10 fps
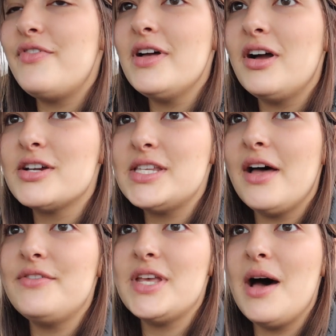fill
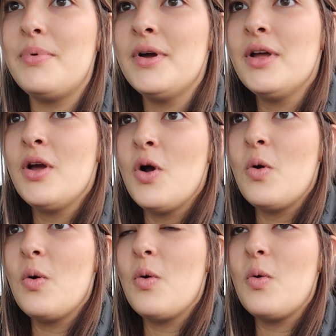ourselves up
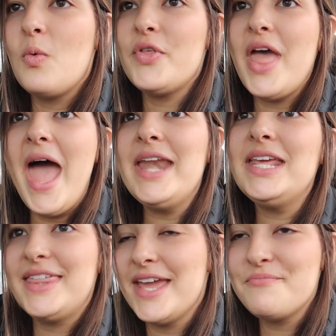with
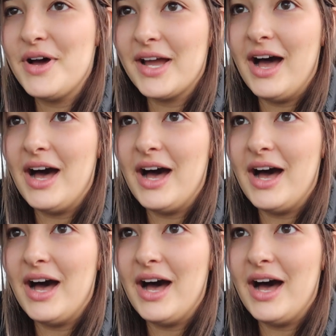anything but